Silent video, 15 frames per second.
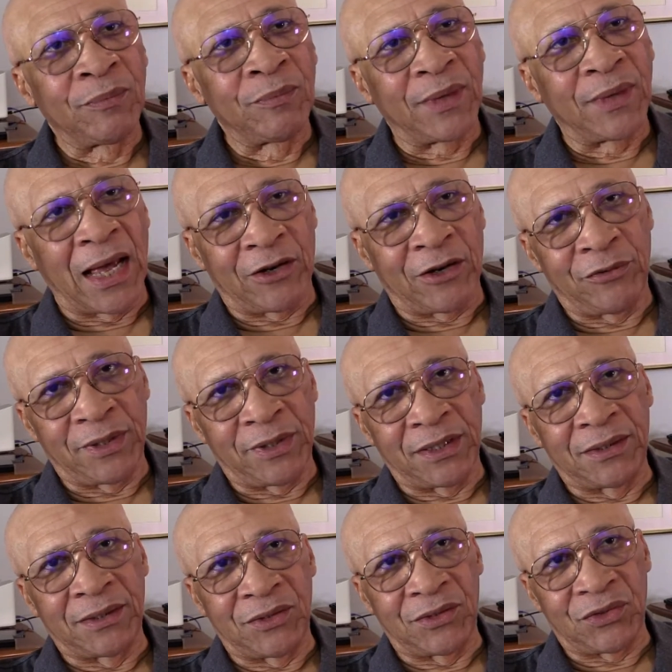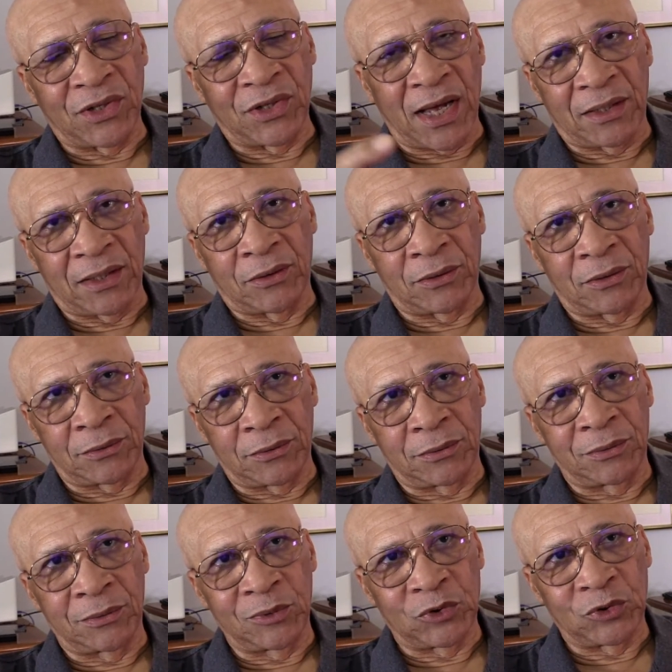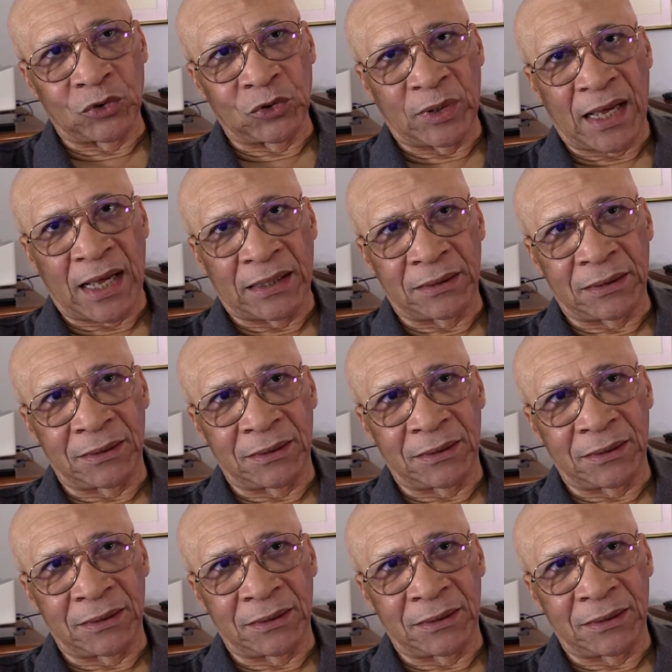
I created this channel so that